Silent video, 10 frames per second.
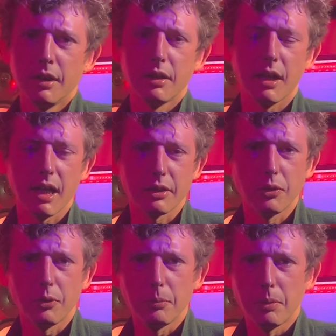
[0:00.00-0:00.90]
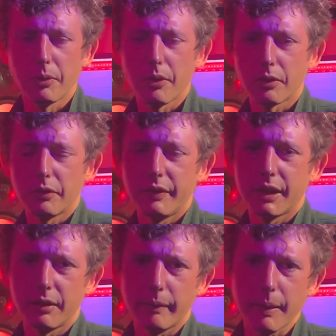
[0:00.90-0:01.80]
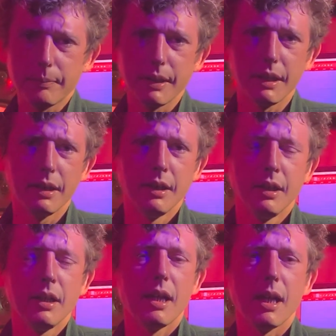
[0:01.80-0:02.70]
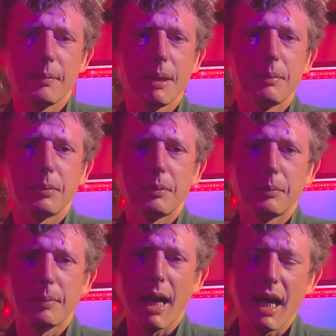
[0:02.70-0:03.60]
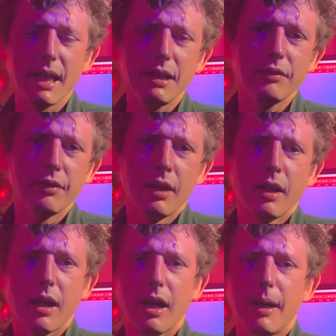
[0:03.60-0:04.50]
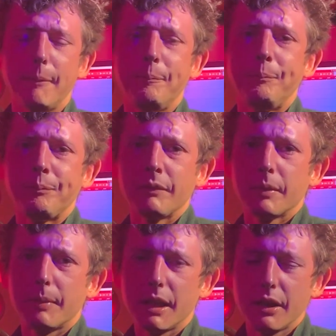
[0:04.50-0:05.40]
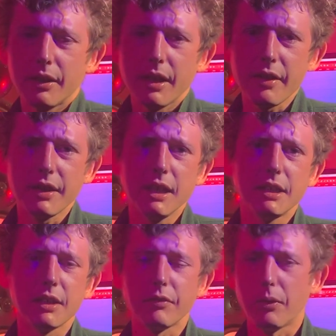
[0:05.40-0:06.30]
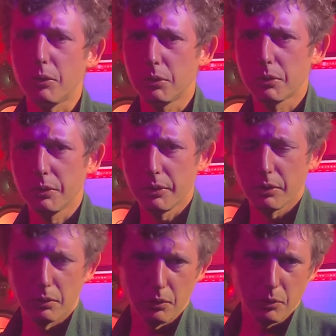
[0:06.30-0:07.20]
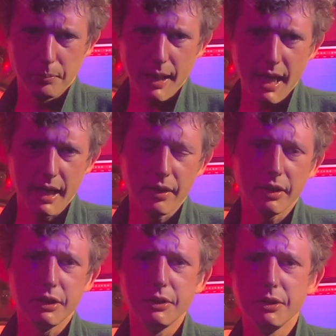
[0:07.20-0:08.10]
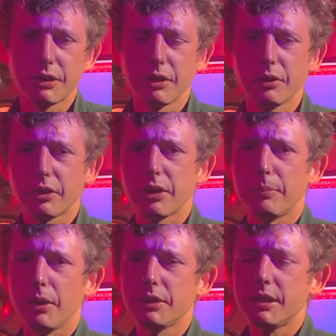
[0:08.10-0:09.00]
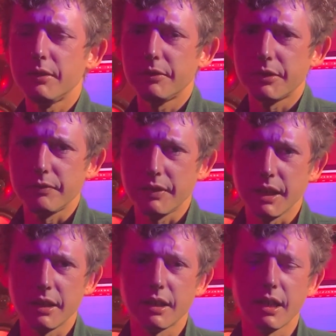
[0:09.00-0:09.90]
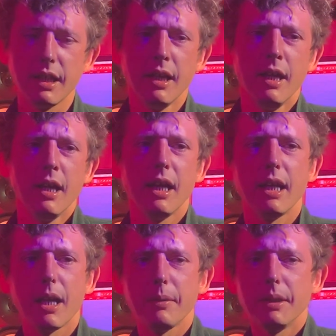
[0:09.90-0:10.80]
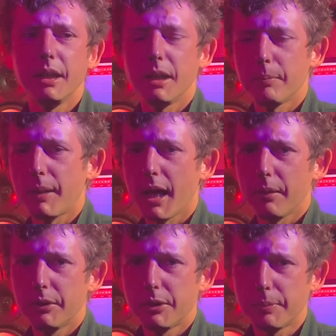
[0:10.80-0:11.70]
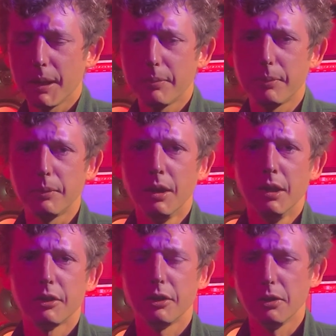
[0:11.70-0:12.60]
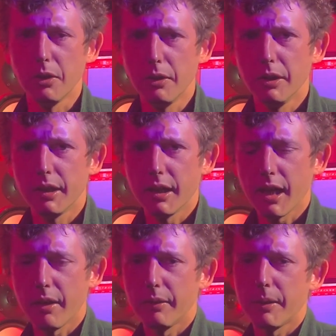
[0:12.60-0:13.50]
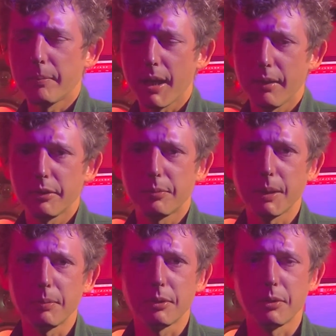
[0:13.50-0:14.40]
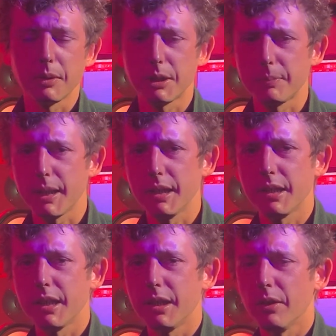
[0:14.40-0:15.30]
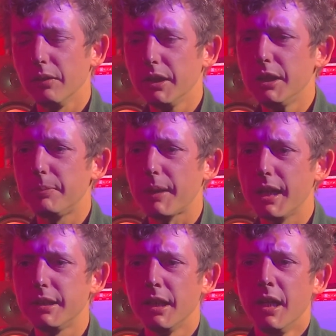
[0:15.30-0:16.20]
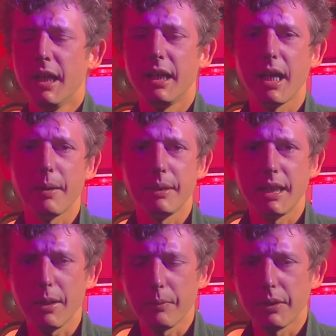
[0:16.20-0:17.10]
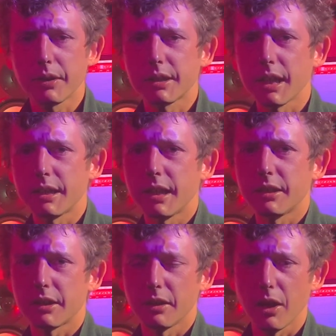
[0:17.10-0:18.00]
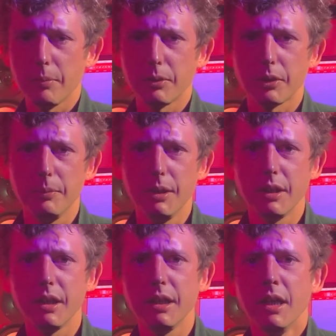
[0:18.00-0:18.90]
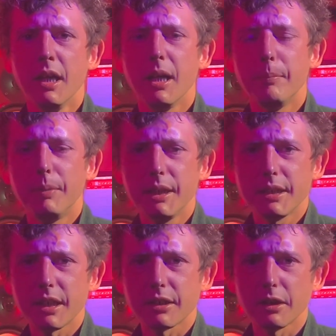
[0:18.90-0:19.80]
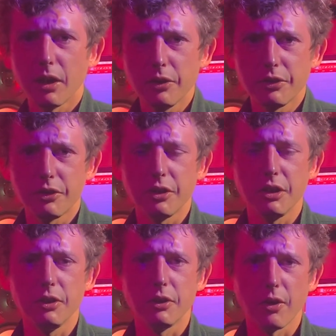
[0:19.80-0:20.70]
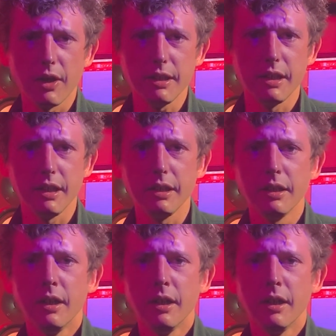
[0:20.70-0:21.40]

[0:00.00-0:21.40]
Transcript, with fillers: hardcore pornography corrupting how people behave. Um, but you know, nothing is ever all good or all bad. I choose to look at the positives of the internet and how it empowers people to learn and how it empowers people to expand their knowledge base and how it networks us as a global community and brings us closer to uniting